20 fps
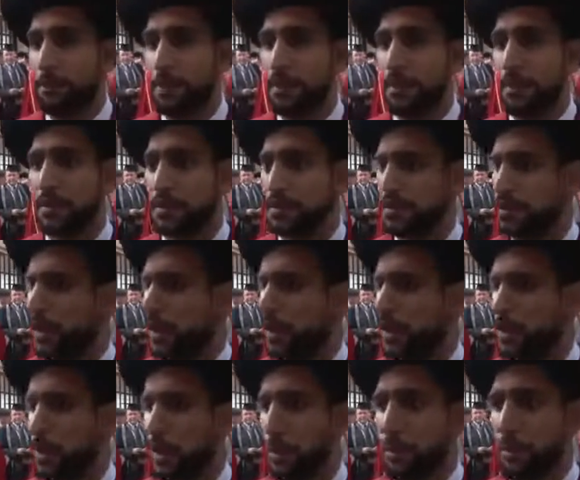plan B.
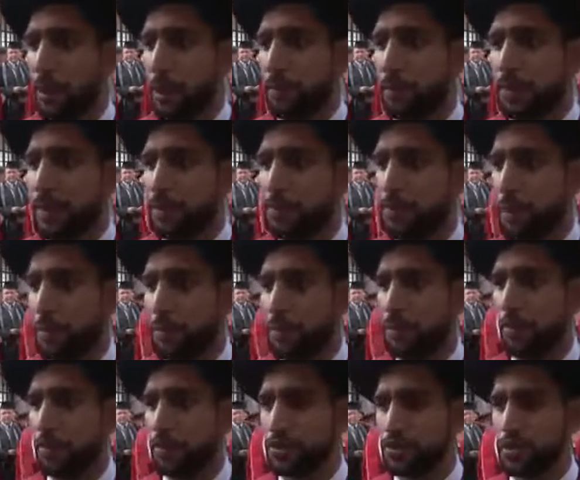Yeah, well, plan B at the
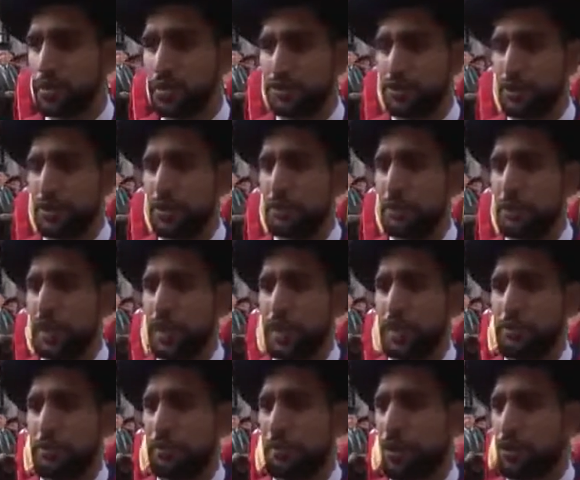moment, you know, it's only been
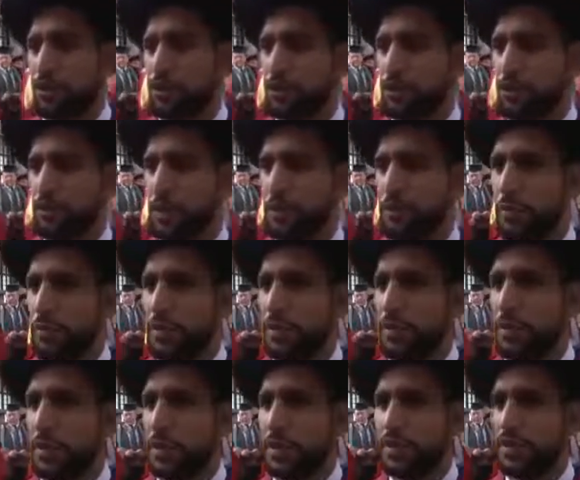like a month, or just over a
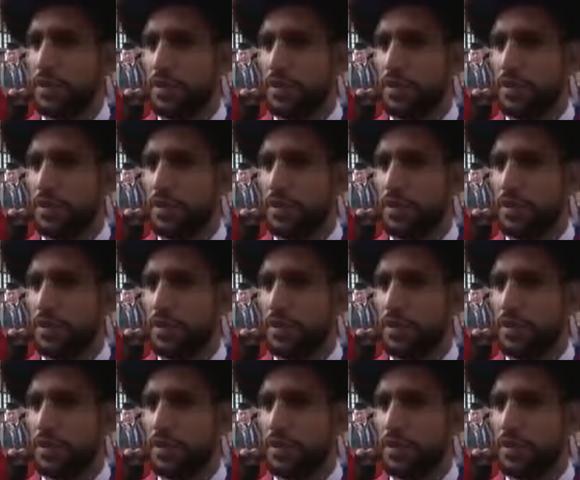month